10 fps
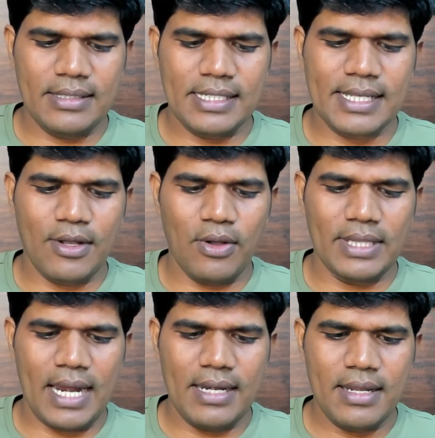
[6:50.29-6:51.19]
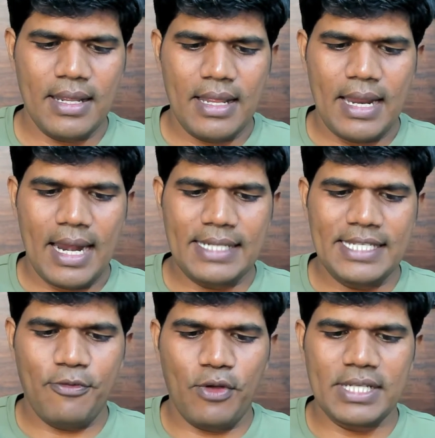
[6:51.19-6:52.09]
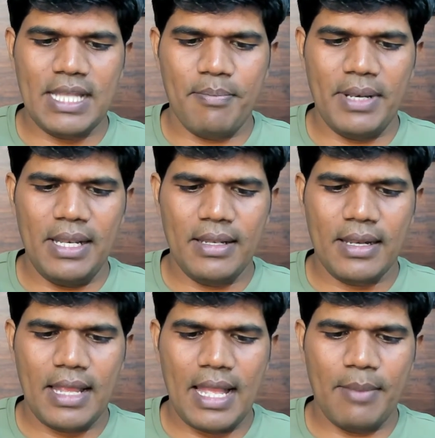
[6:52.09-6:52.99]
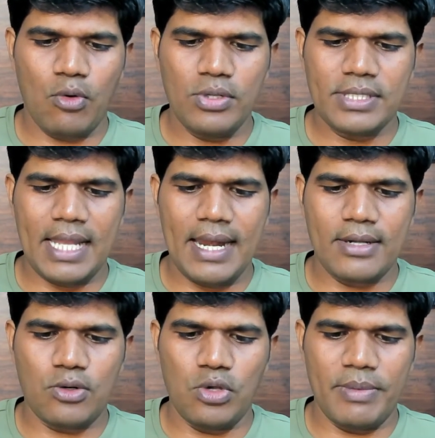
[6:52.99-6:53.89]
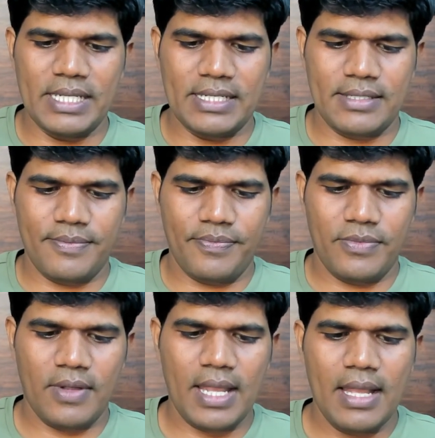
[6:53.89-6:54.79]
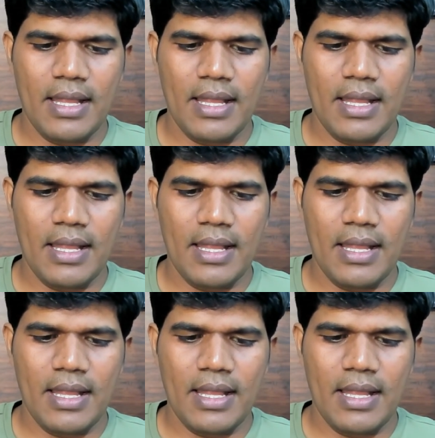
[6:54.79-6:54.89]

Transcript: just click on that and for example I'm going to select two images. Okay,